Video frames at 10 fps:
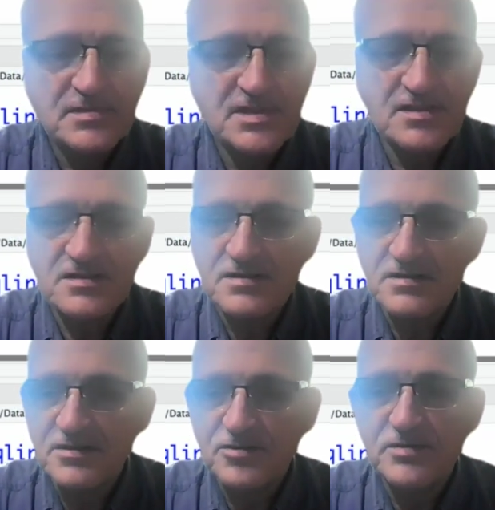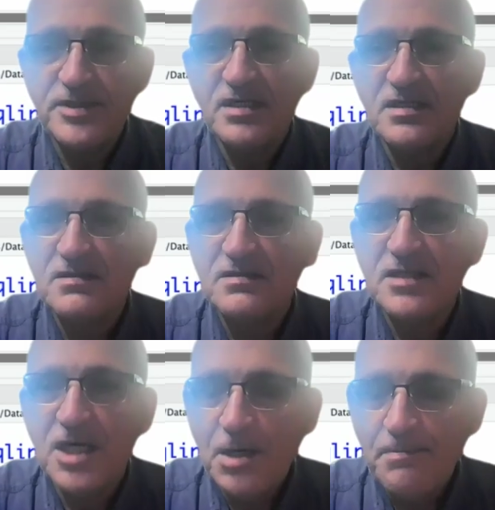There would be another.
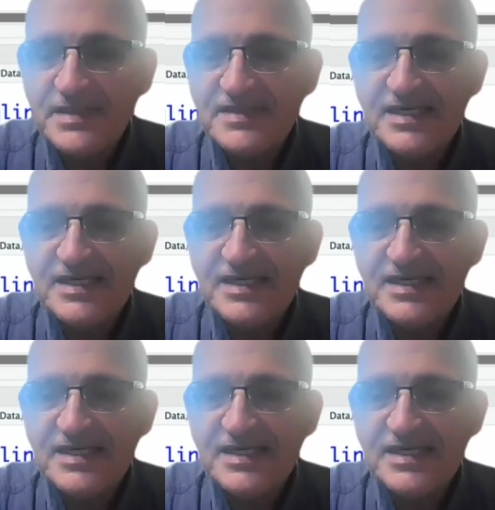But